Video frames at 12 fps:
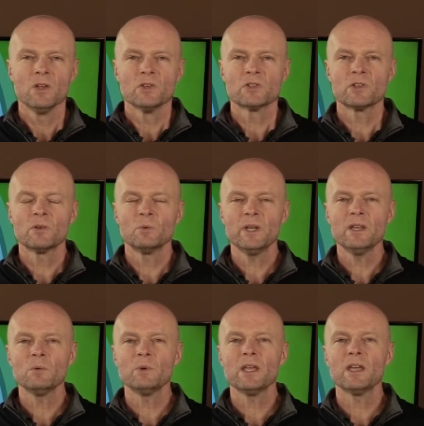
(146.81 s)
So the way
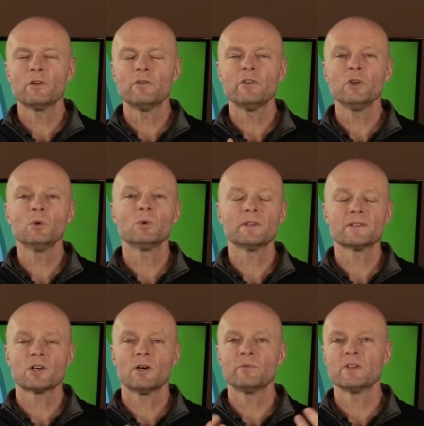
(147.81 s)
that we get fuel is
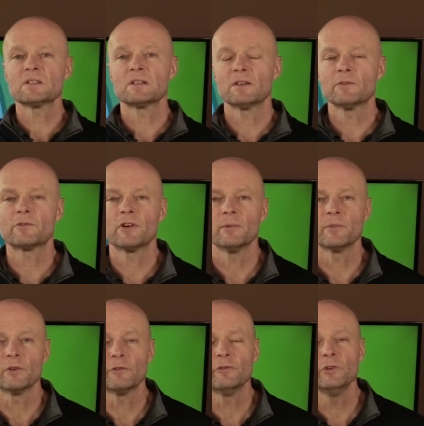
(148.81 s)
obviously from
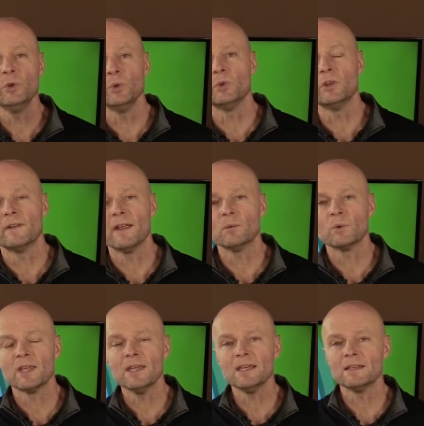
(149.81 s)
the food that we
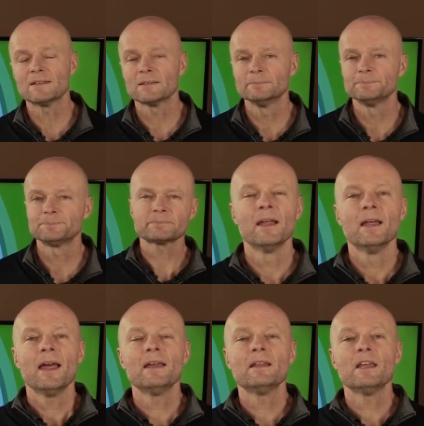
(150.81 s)
eat.
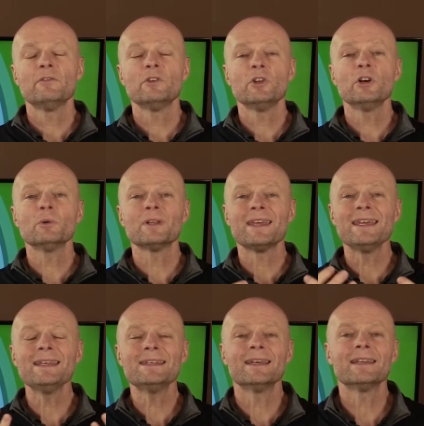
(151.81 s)
And if you don't
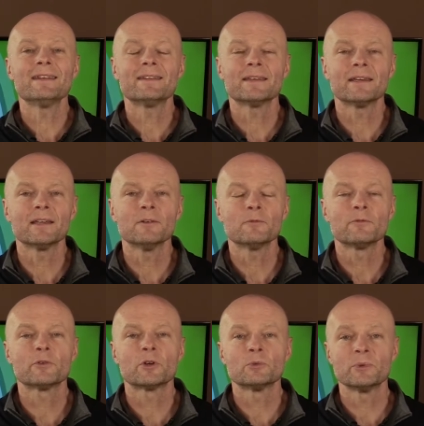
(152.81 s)
eat anything
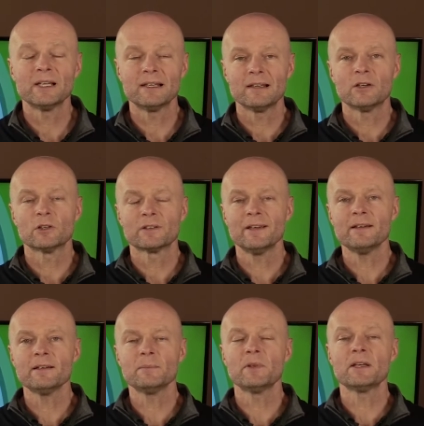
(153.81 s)
for a really long
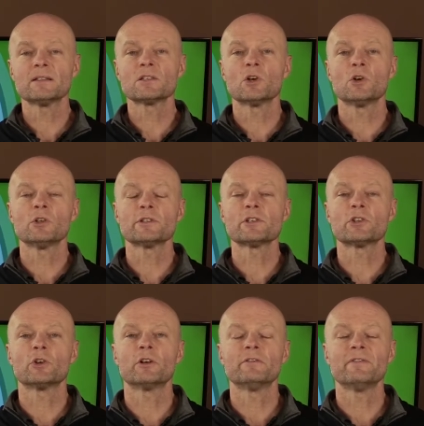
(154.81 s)
time, that's called
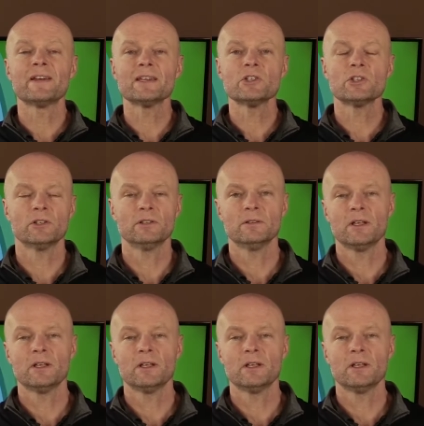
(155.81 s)
starvation.